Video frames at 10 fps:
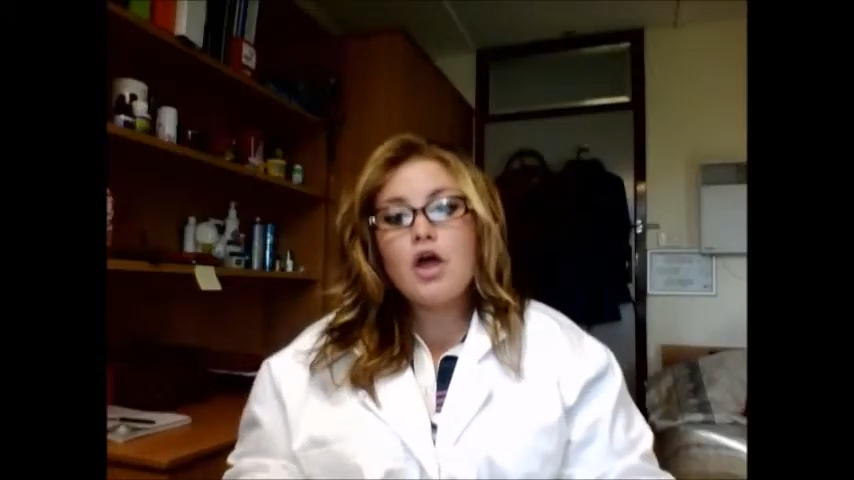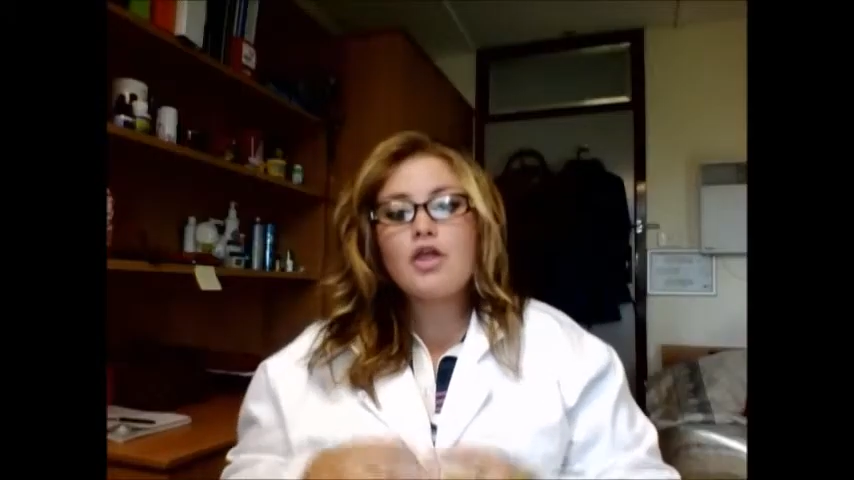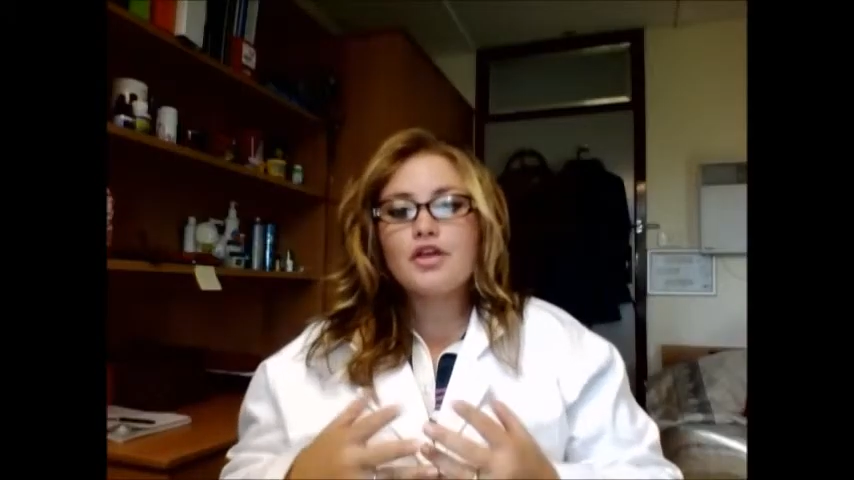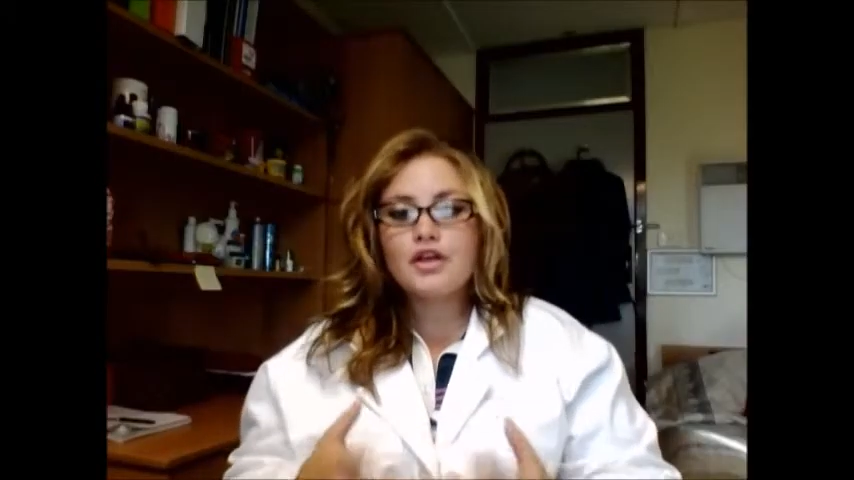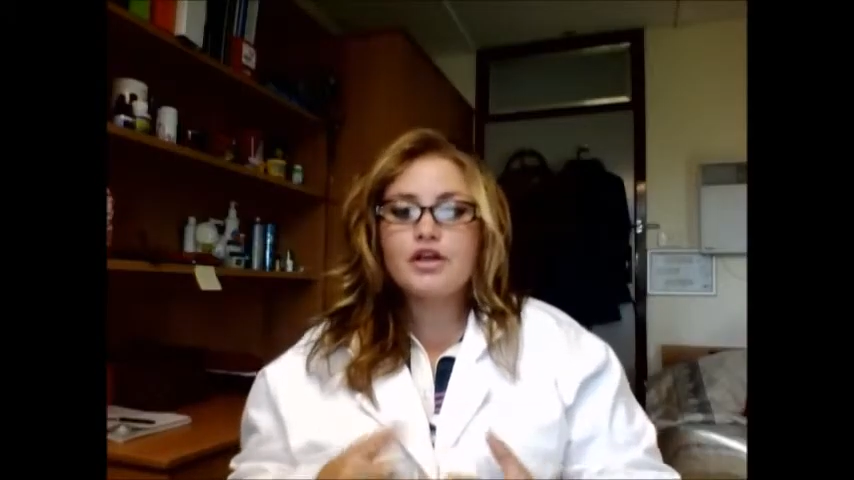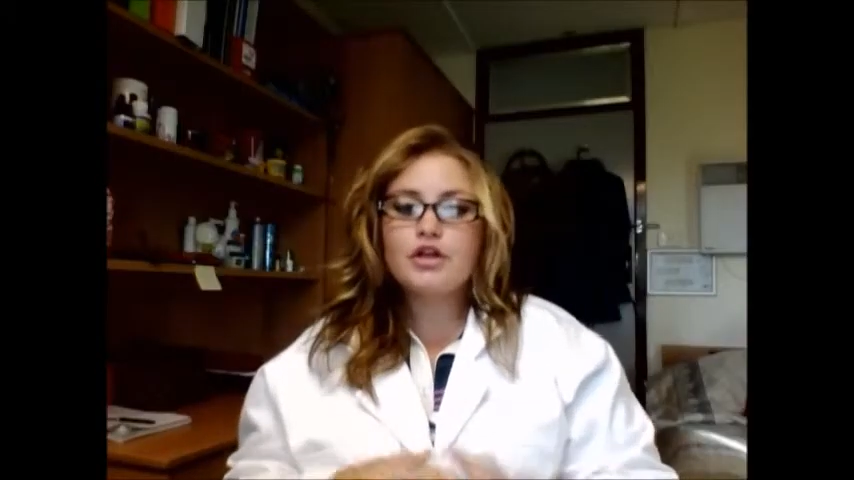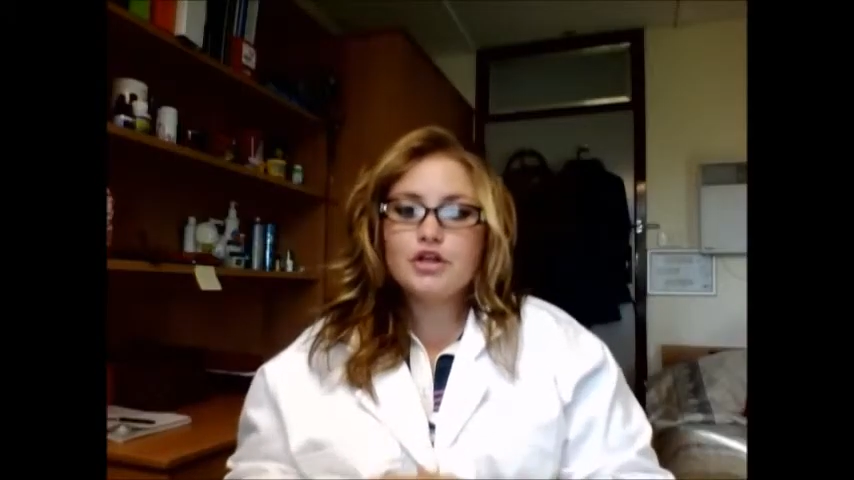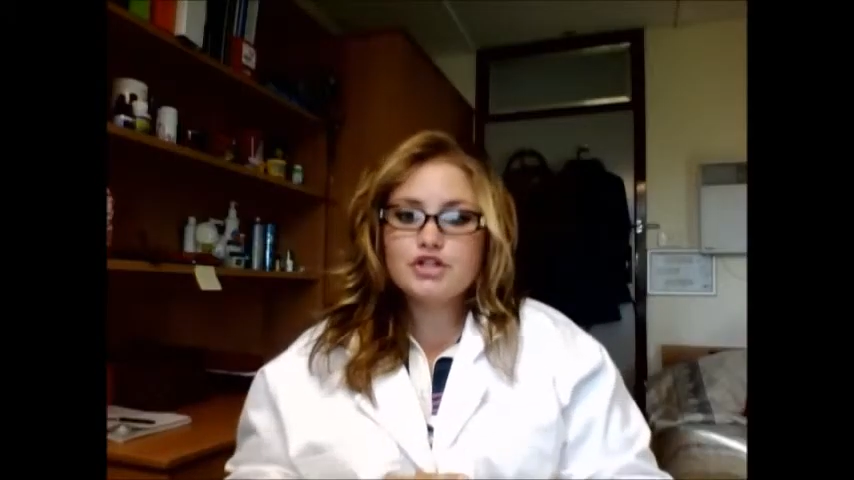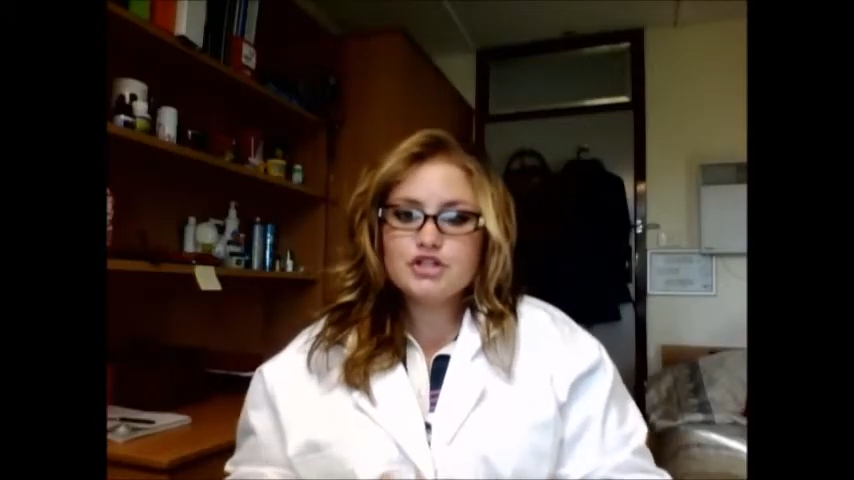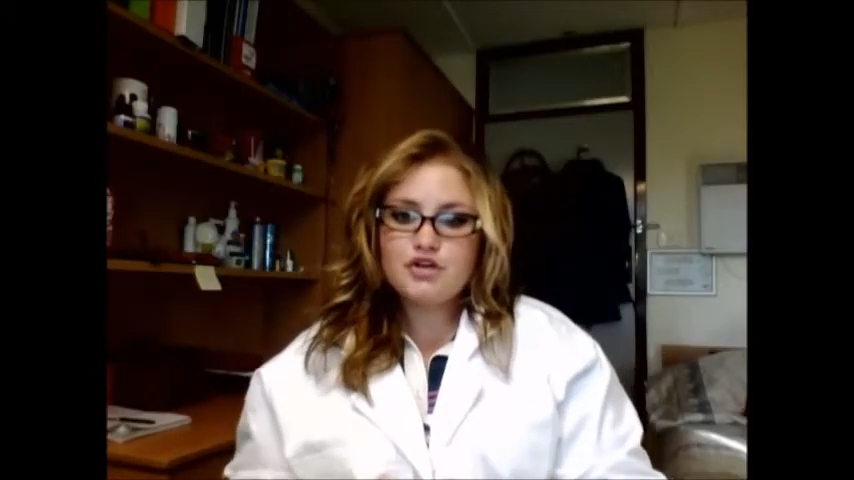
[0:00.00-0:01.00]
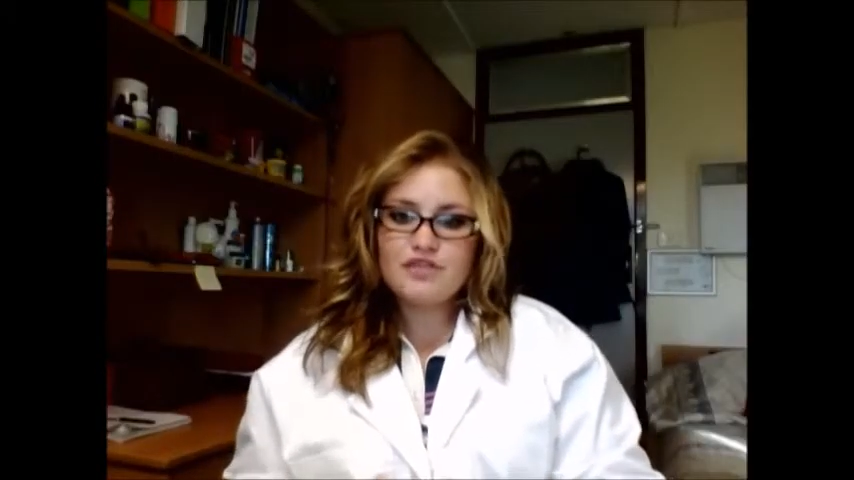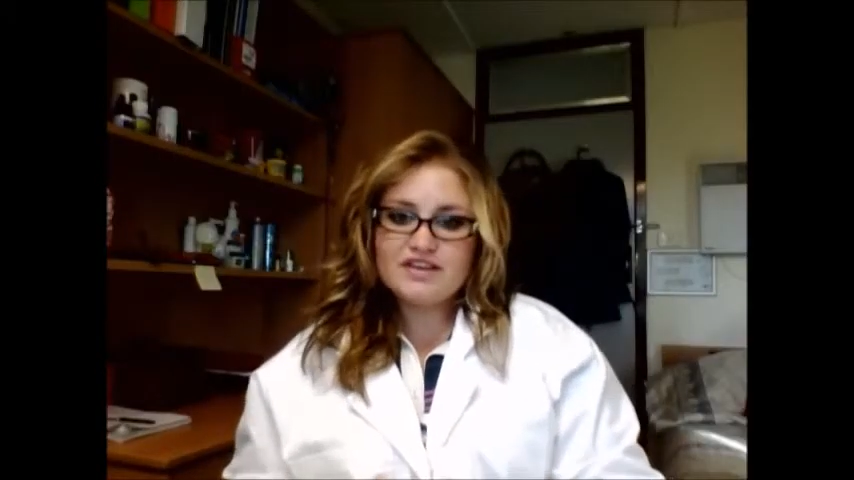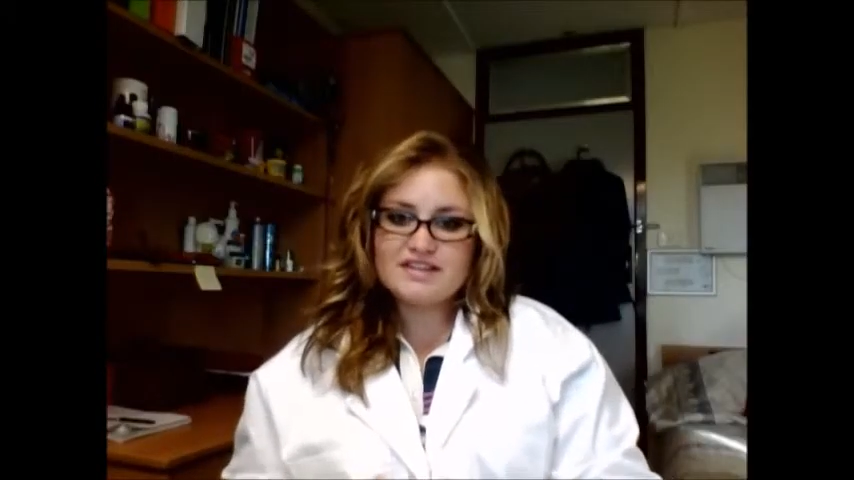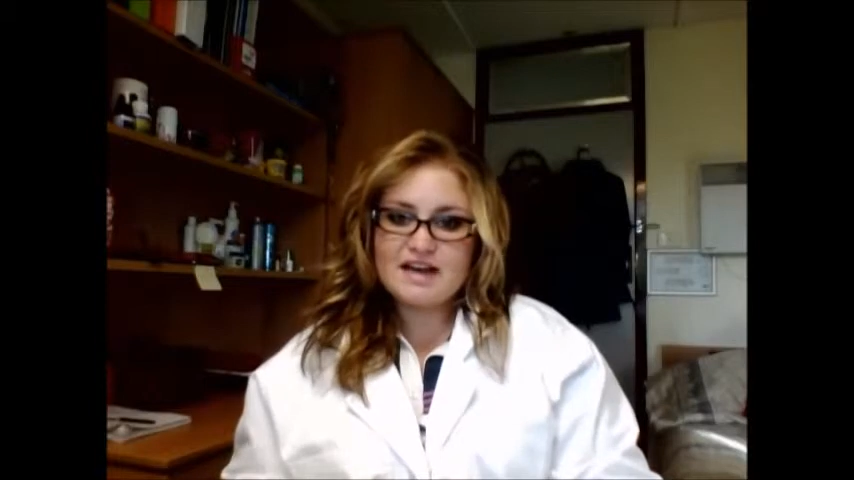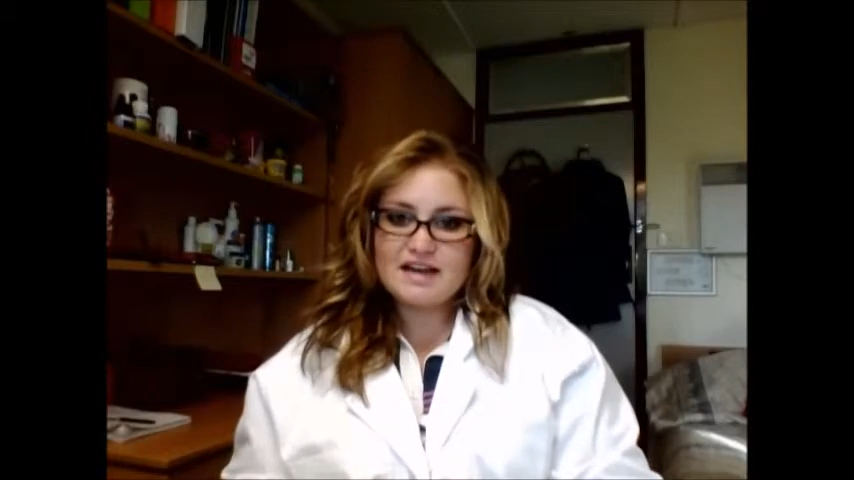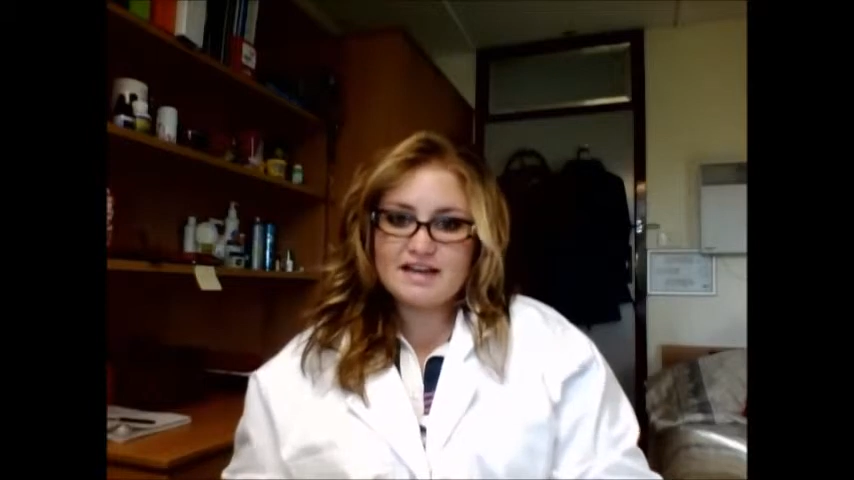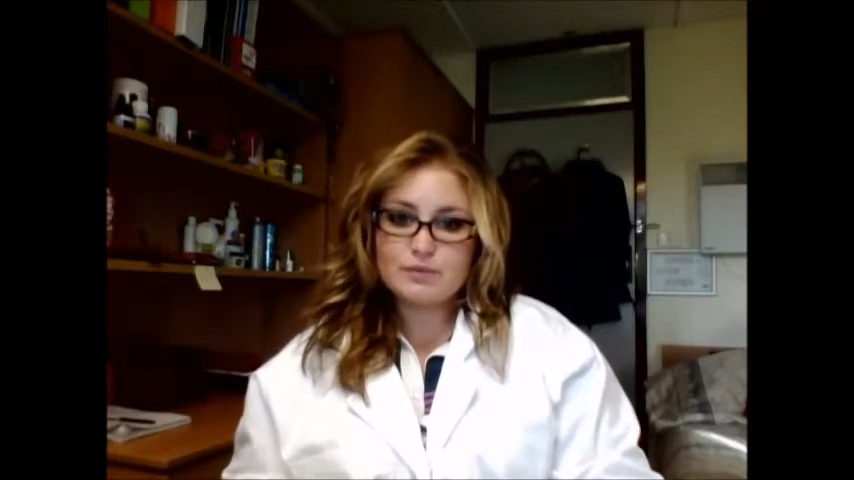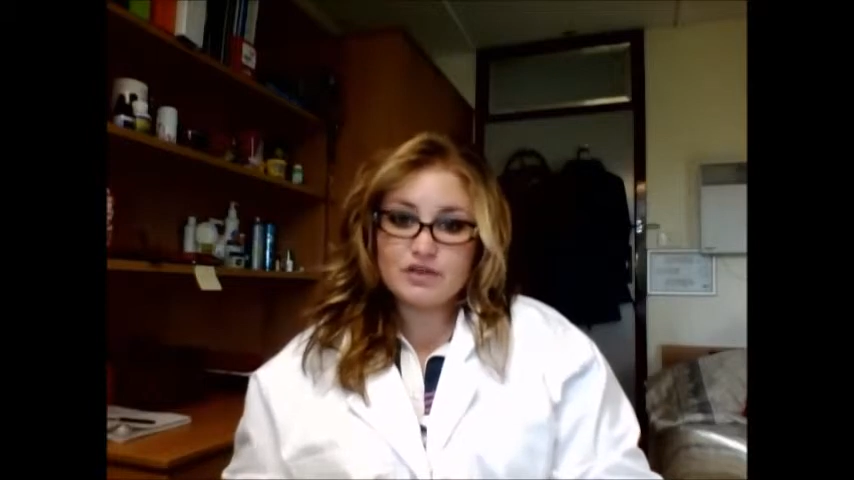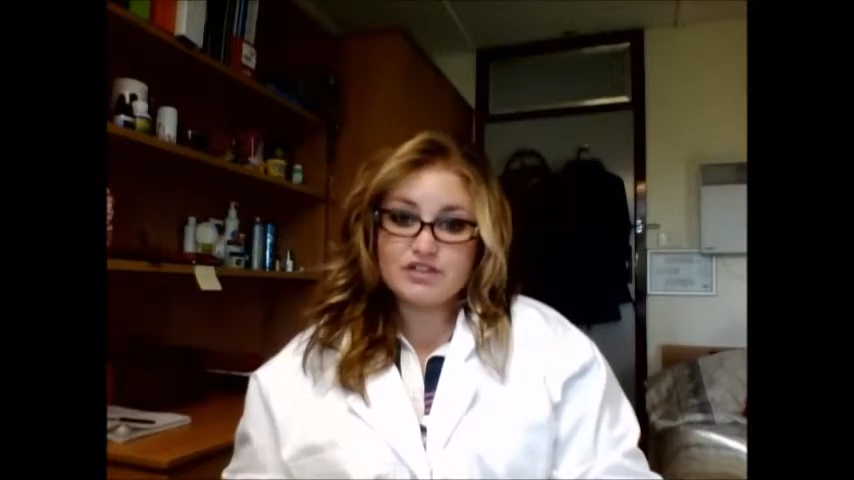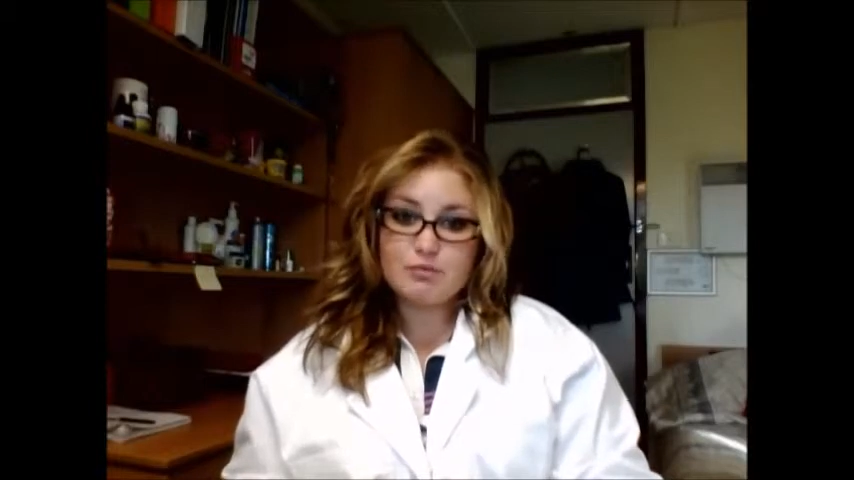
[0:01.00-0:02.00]
The conclusion of these
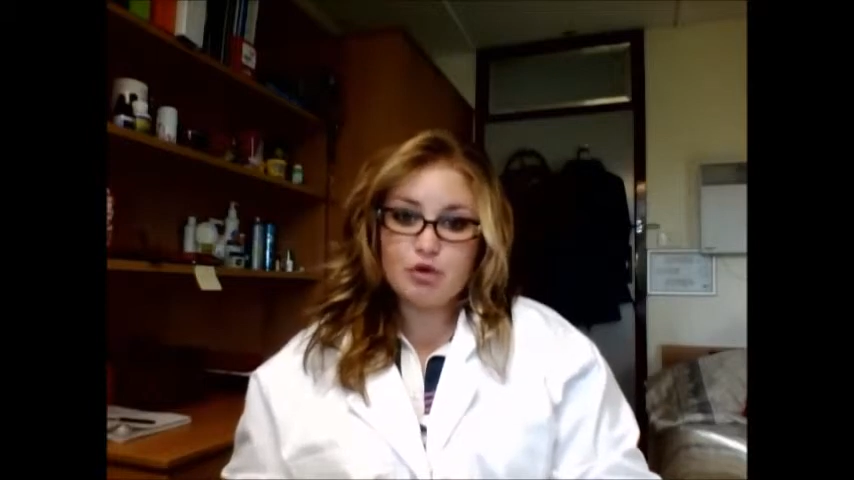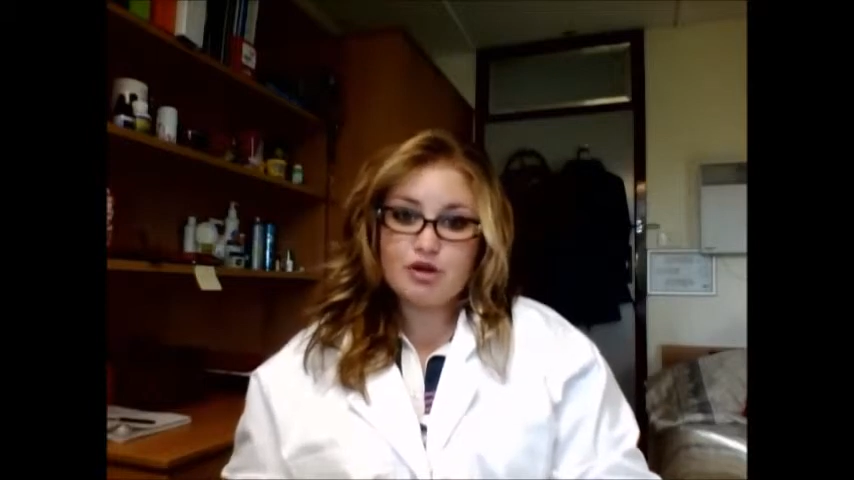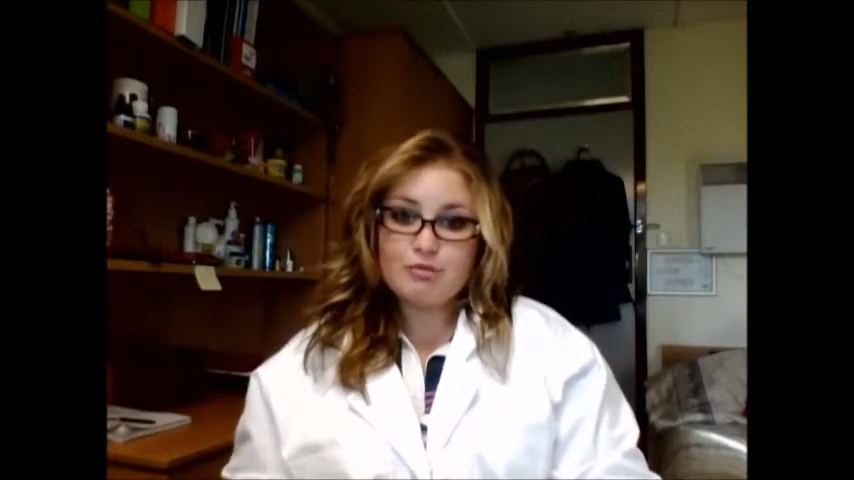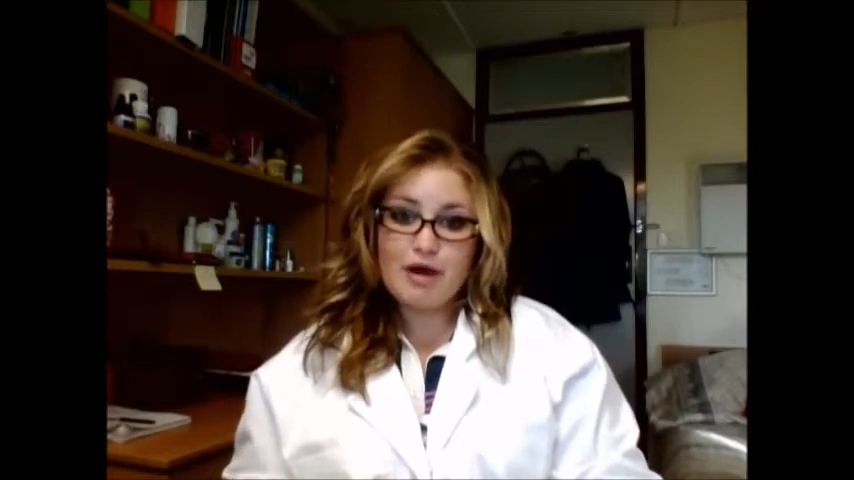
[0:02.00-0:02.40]
studies was supported